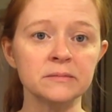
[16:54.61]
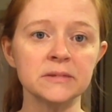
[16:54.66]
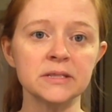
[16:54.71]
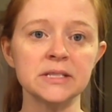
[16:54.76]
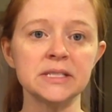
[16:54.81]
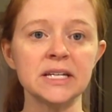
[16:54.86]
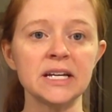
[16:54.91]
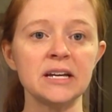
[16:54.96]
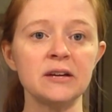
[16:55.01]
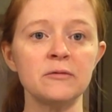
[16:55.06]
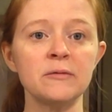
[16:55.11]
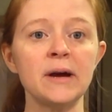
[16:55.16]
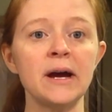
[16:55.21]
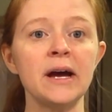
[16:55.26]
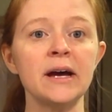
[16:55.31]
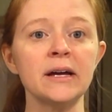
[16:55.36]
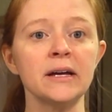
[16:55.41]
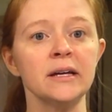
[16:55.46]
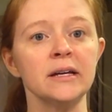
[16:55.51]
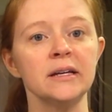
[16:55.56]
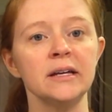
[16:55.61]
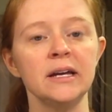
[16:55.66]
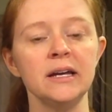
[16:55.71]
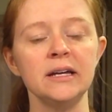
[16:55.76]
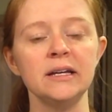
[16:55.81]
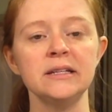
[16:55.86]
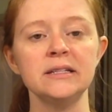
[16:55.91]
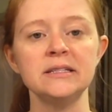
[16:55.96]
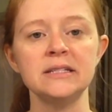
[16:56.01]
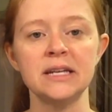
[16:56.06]
The second rack,
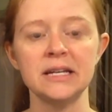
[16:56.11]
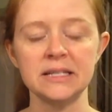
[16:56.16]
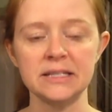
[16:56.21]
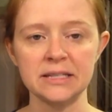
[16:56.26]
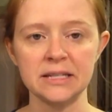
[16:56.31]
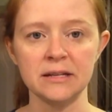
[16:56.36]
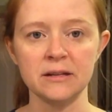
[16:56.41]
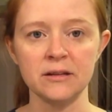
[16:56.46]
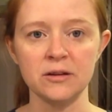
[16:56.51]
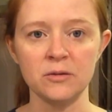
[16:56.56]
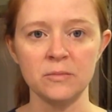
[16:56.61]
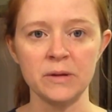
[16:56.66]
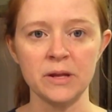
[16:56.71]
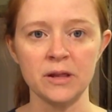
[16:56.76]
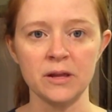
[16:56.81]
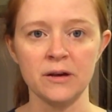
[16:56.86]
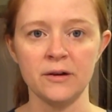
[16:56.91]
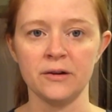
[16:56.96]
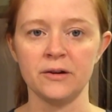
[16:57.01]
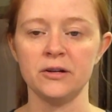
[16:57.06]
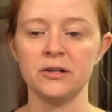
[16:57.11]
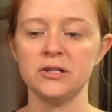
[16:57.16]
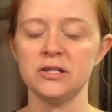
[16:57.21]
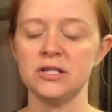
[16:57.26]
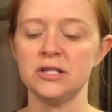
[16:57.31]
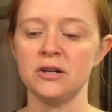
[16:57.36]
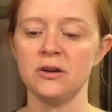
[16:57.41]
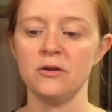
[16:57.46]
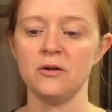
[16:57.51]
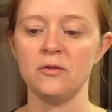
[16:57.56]
it takes it a little bit longer.
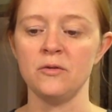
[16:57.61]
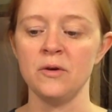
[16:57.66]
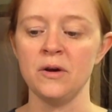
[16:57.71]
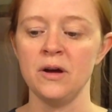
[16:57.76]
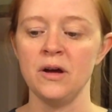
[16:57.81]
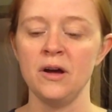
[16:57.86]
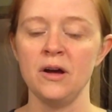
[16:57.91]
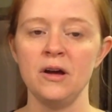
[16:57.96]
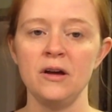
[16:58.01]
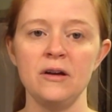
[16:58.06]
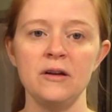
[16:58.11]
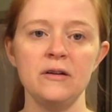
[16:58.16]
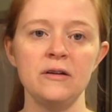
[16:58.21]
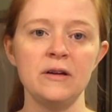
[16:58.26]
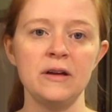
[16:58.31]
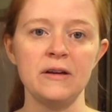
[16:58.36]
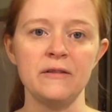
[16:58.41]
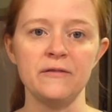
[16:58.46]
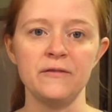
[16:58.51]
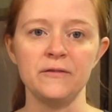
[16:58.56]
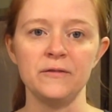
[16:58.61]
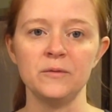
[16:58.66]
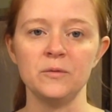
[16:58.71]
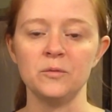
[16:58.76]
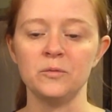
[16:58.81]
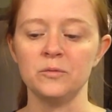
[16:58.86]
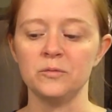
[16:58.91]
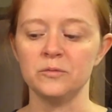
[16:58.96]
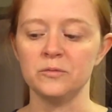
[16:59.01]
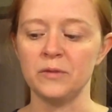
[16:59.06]
So
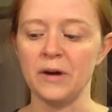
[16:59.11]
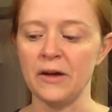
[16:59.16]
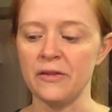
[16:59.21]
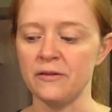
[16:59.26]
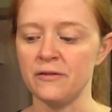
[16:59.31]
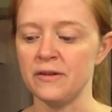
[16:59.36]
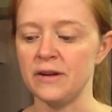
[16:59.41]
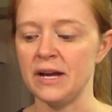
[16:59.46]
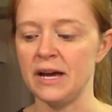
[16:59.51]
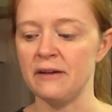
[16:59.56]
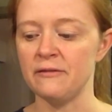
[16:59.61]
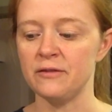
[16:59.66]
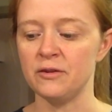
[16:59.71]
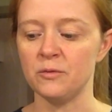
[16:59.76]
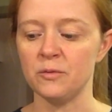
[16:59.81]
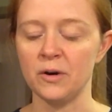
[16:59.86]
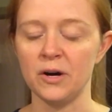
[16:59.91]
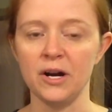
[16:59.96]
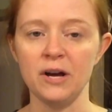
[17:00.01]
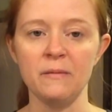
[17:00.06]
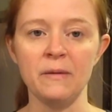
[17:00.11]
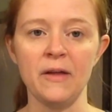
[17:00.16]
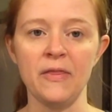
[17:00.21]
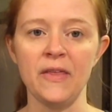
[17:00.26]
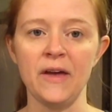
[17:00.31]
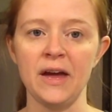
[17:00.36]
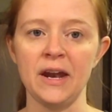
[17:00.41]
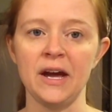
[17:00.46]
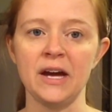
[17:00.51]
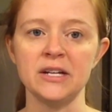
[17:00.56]
rather than having to worry about
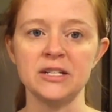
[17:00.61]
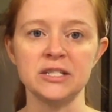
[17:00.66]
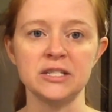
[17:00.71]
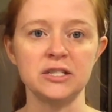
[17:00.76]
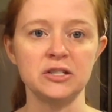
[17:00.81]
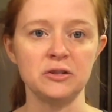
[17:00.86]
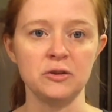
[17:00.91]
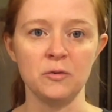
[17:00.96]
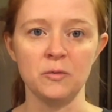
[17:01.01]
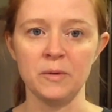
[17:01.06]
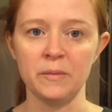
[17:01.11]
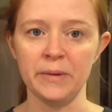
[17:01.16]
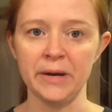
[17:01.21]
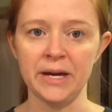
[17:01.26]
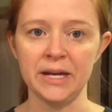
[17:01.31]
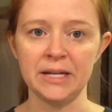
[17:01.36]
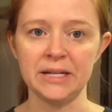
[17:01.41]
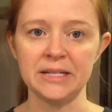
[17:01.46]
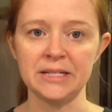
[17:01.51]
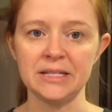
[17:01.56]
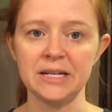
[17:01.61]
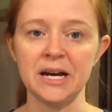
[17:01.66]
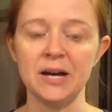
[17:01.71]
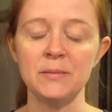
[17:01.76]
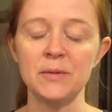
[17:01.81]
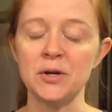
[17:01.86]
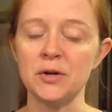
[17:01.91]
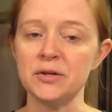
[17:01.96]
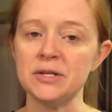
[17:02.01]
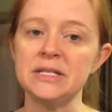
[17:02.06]
that, I just do it one pan at a
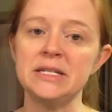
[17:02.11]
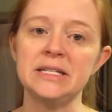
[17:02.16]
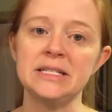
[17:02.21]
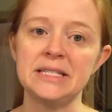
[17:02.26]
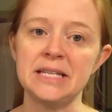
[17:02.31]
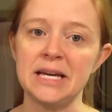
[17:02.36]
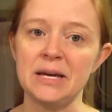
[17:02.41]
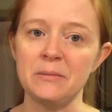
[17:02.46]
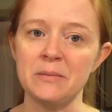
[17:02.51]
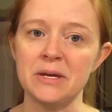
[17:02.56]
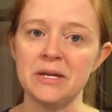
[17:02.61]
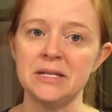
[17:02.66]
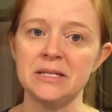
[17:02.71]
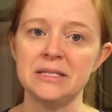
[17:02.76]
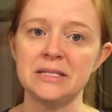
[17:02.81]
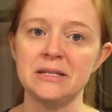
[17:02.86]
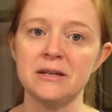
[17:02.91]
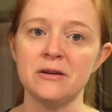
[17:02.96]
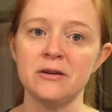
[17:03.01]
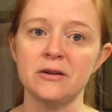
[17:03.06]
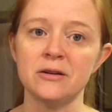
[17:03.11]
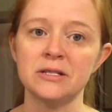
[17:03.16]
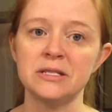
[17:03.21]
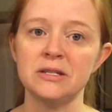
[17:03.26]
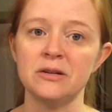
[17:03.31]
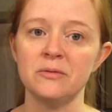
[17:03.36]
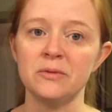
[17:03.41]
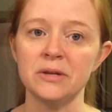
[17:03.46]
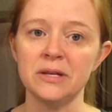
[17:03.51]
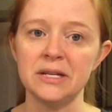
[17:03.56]
time. It only is 8 minutes long,
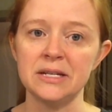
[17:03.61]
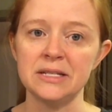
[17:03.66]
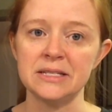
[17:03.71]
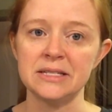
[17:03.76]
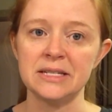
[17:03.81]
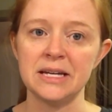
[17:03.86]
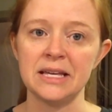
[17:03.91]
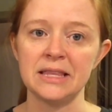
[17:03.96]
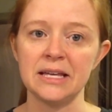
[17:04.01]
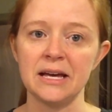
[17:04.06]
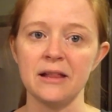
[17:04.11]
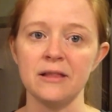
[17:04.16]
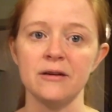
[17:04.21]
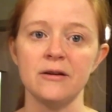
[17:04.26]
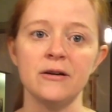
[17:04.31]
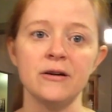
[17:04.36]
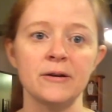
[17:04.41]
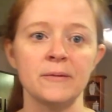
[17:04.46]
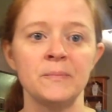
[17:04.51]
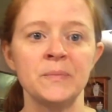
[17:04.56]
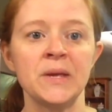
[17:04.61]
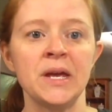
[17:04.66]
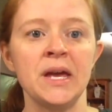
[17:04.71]
so it really doesn't take that long.